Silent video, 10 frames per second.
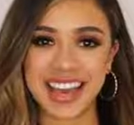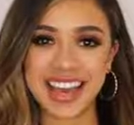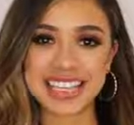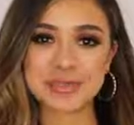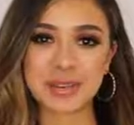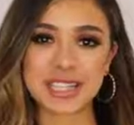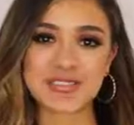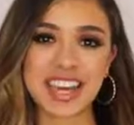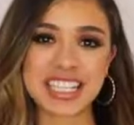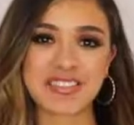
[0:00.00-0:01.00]
Hey sports
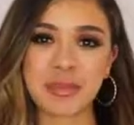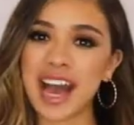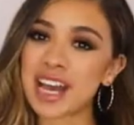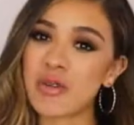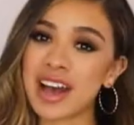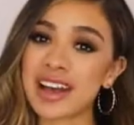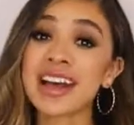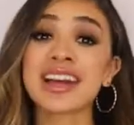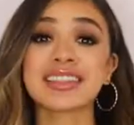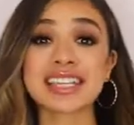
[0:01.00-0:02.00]
fans from Iowa,
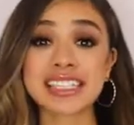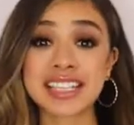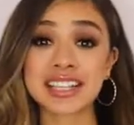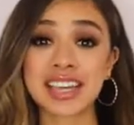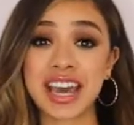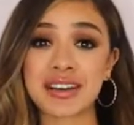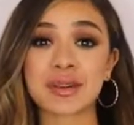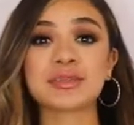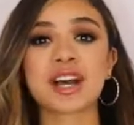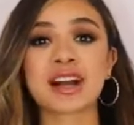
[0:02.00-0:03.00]
this is Aaliyah
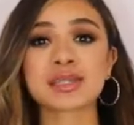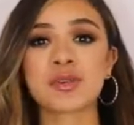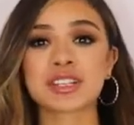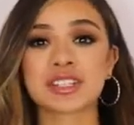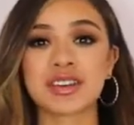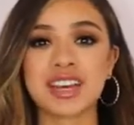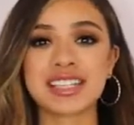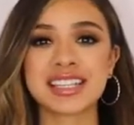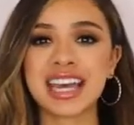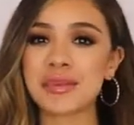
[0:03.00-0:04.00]
from Doc Sports
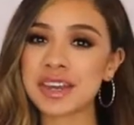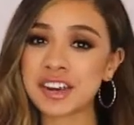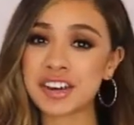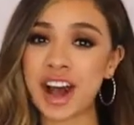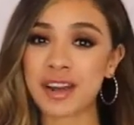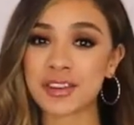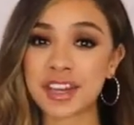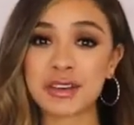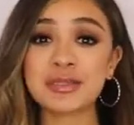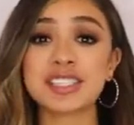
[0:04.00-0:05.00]
Service, and I'm here to offer
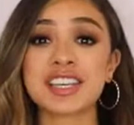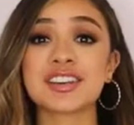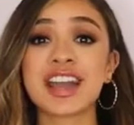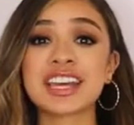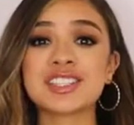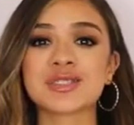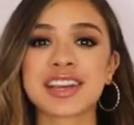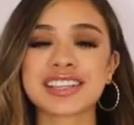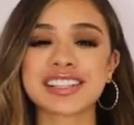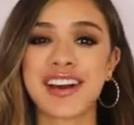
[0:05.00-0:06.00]
you dinner and
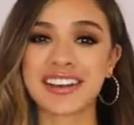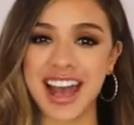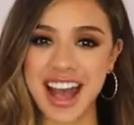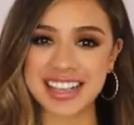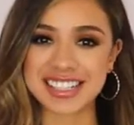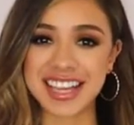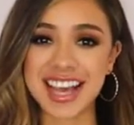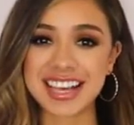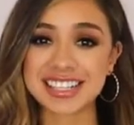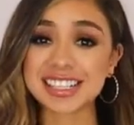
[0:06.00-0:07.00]
drinks on us.
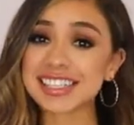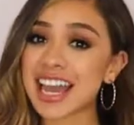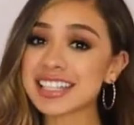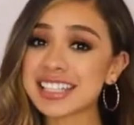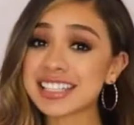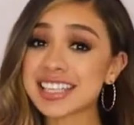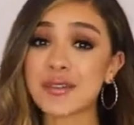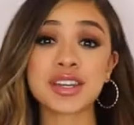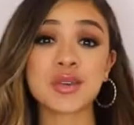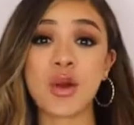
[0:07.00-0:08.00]
Since
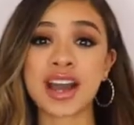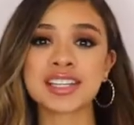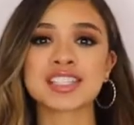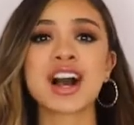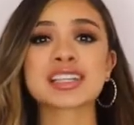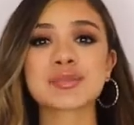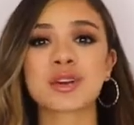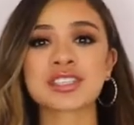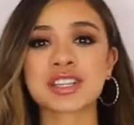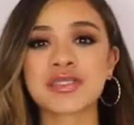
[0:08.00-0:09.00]
1971, Doc
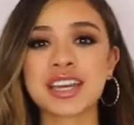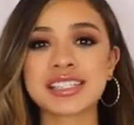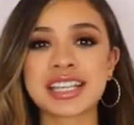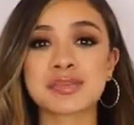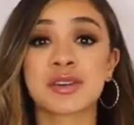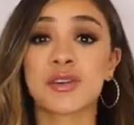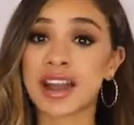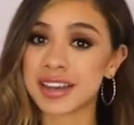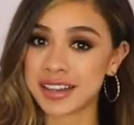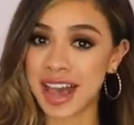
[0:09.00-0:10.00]
Sports Service has been
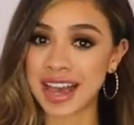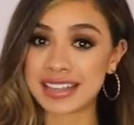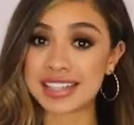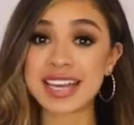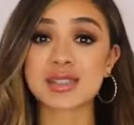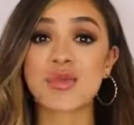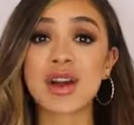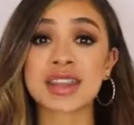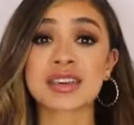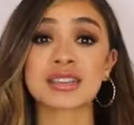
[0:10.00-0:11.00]
recognized as
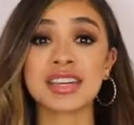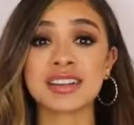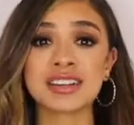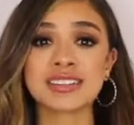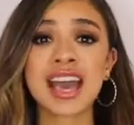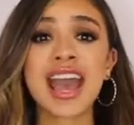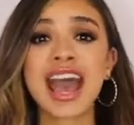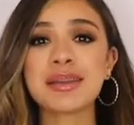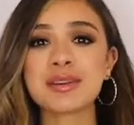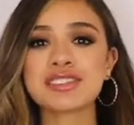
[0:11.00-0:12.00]
one of the leaders
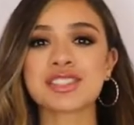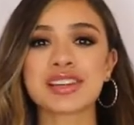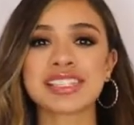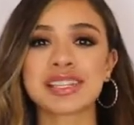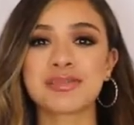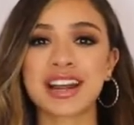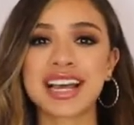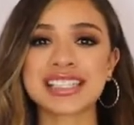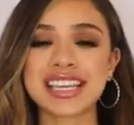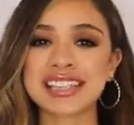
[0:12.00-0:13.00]
and most trusted
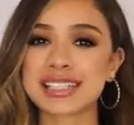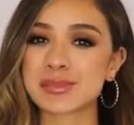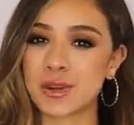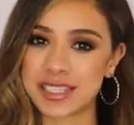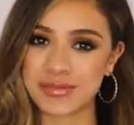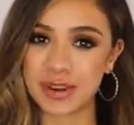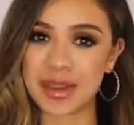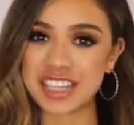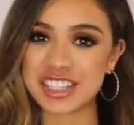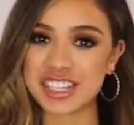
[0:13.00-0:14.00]
brands in the sports
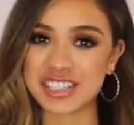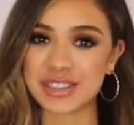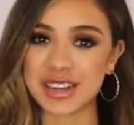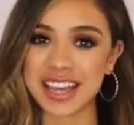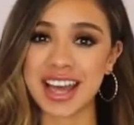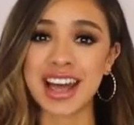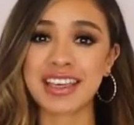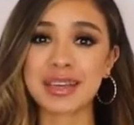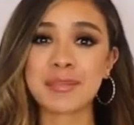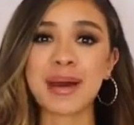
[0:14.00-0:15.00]
information industry.
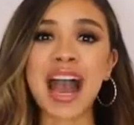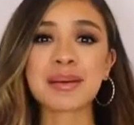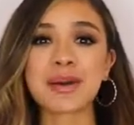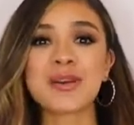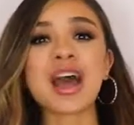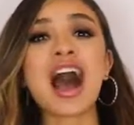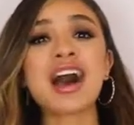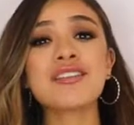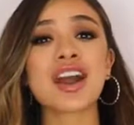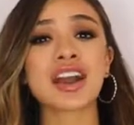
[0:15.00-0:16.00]
The backbone
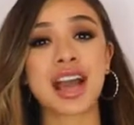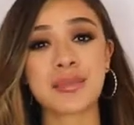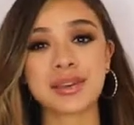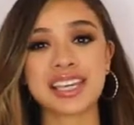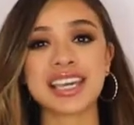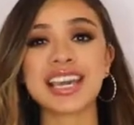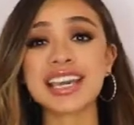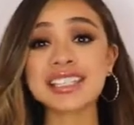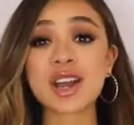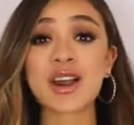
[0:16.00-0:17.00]
of our company
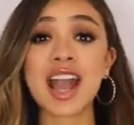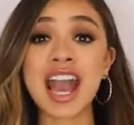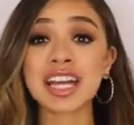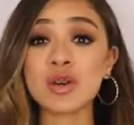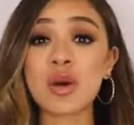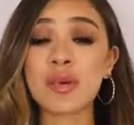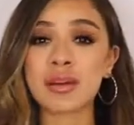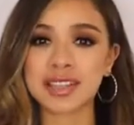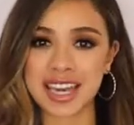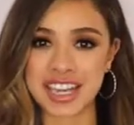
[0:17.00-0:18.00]
is our annual
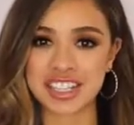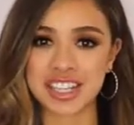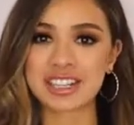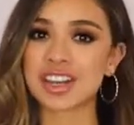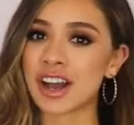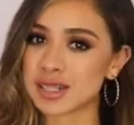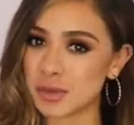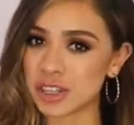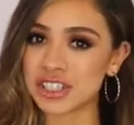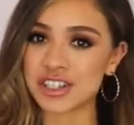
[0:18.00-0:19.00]
publication, Doc
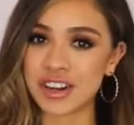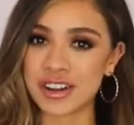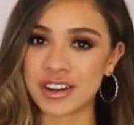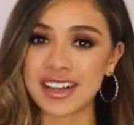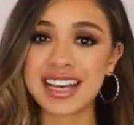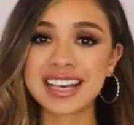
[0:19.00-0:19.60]
Sports Journal.